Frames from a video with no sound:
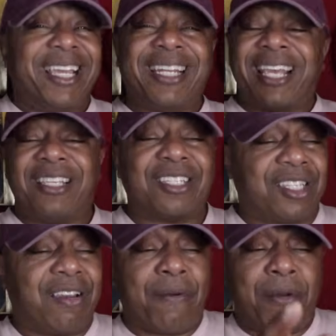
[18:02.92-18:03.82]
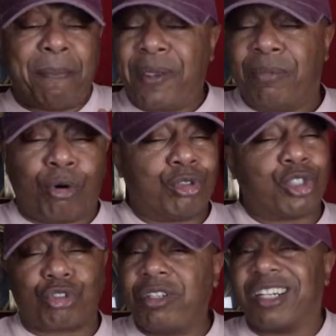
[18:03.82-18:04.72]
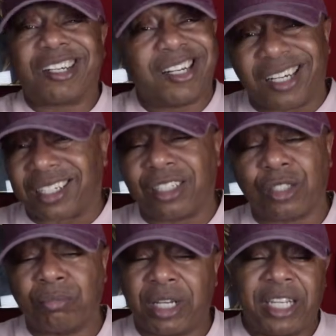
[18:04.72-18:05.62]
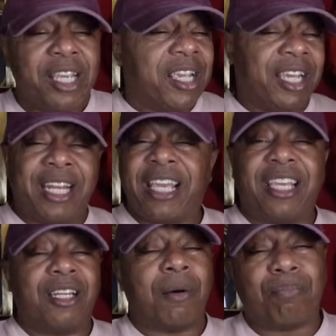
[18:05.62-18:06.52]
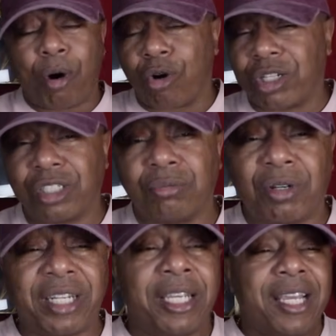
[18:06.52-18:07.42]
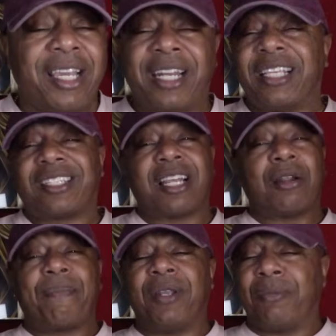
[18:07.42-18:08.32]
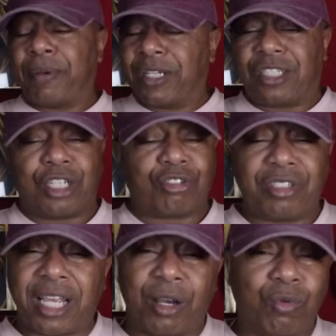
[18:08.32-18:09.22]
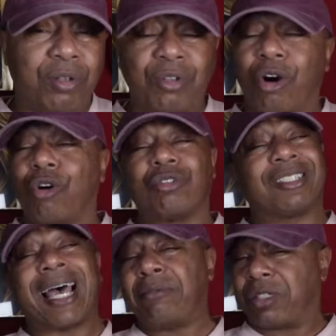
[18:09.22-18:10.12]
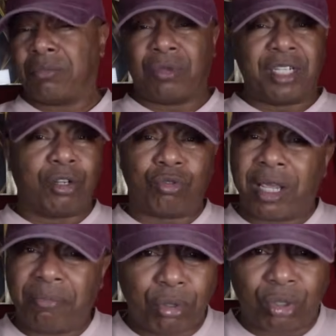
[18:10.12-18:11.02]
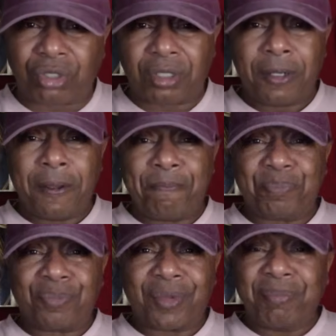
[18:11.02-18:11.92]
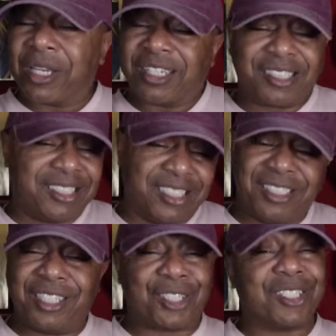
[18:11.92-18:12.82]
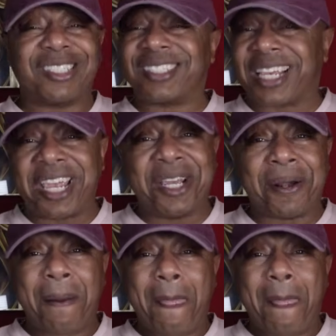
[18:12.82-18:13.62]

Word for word: And they just giving the people on the street a cut of this money and they getting the bulk of this money and they setting up in the penitentiary now with all types of money on their books because th this is the scam.